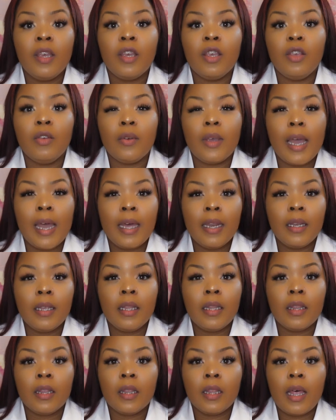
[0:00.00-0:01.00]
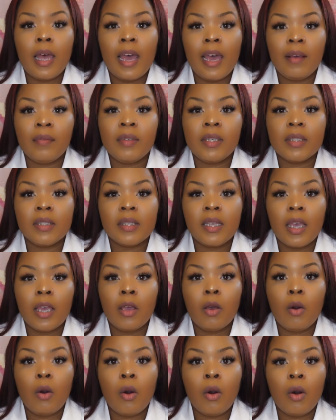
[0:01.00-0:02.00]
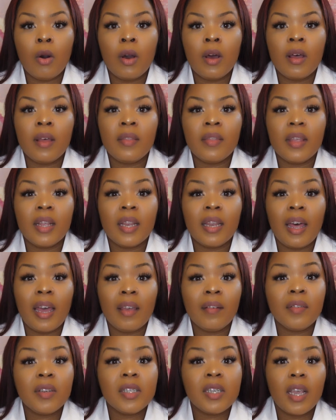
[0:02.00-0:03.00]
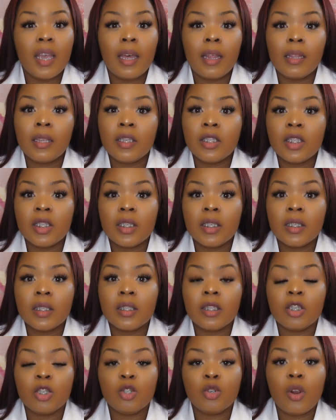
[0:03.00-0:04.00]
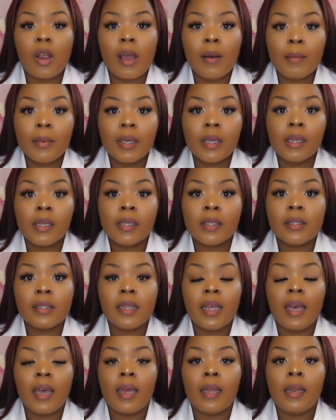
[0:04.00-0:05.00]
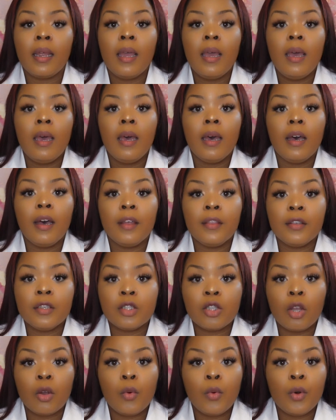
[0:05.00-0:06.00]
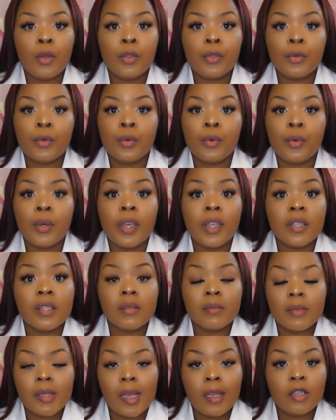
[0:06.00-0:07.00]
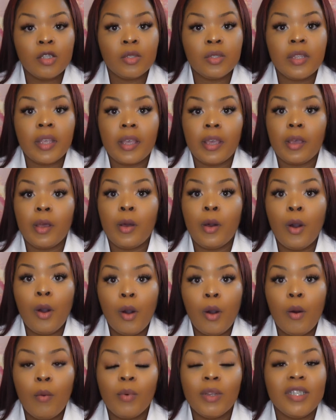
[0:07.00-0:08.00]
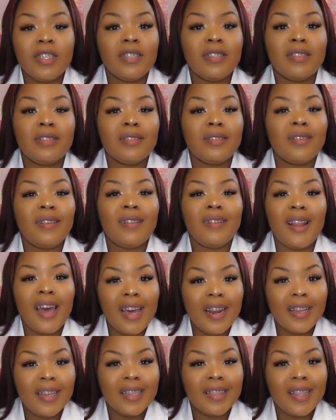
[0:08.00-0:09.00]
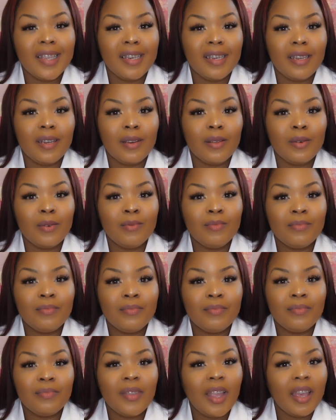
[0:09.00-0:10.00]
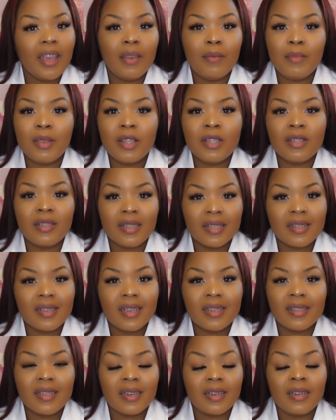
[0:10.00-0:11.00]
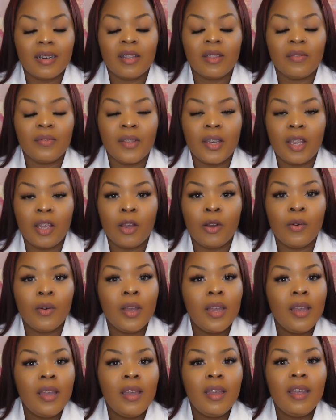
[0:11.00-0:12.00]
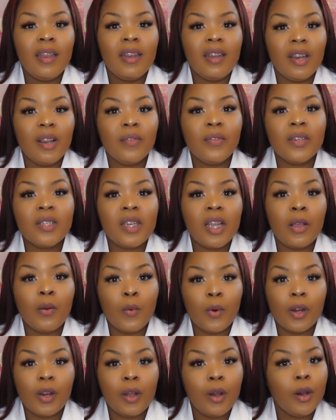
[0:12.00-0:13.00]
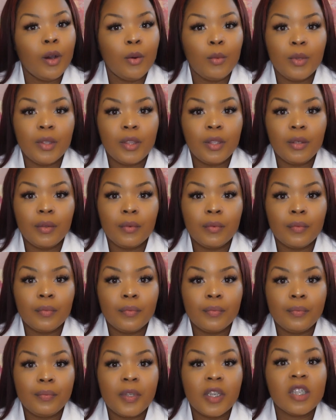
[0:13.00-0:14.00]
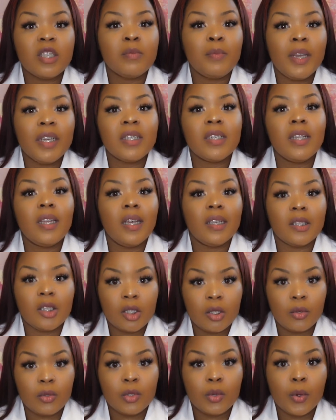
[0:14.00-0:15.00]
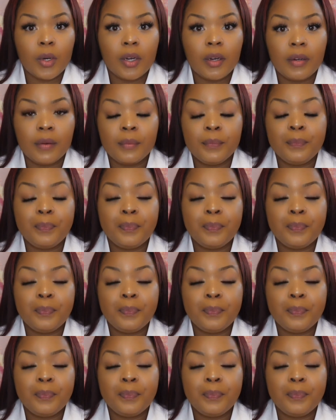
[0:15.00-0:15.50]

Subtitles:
you kind of have to take on the life challenges, the traumas that others are going through, and sometimes you take it home, which is not a good thing to do. That can be discussed in another video. Never take work home with you, especially as a social worker.